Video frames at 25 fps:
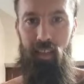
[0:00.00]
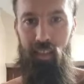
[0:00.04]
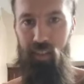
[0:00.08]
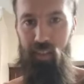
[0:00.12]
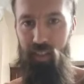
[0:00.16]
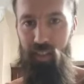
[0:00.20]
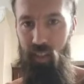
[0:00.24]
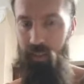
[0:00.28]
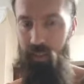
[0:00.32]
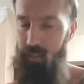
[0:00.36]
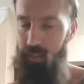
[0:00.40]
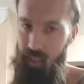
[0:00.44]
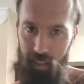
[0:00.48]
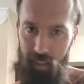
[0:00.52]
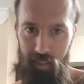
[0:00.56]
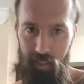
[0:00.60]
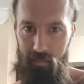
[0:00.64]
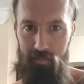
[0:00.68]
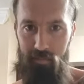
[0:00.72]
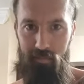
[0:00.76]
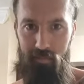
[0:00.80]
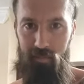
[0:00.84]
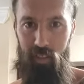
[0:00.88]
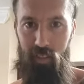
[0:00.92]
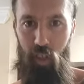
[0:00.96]
So,
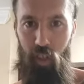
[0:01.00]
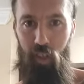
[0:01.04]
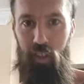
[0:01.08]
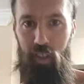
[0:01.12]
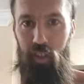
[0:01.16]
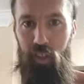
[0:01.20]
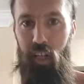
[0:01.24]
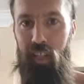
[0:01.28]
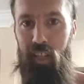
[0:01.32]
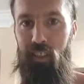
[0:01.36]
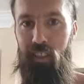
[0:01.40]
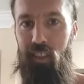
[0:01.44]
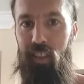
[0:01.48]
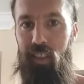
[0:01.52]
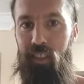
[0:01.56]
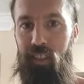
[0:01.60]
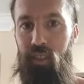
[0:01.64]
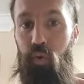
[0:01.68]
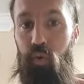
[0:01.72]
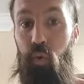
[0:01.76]
you know, congratulations.